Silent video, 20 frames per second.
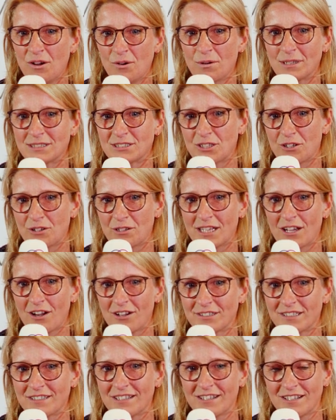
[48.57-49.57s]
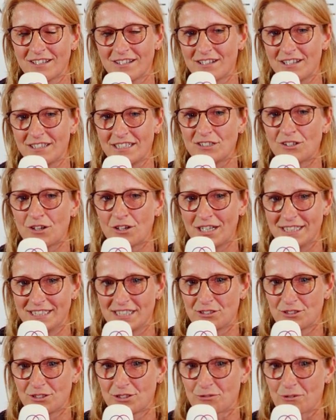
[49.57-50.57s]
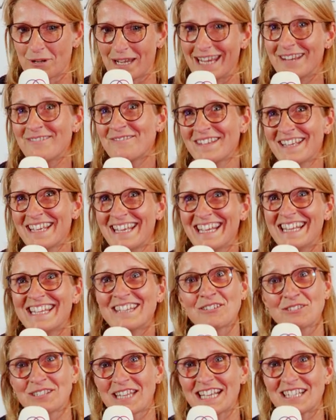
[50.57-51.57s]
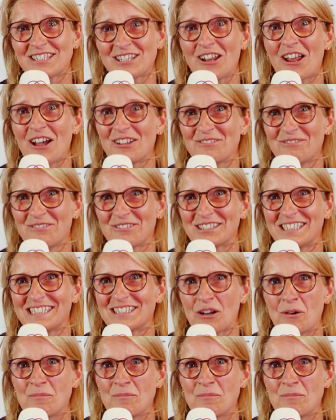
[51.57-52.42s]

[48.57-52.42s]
what's going on in our industry. So thanks a lot for this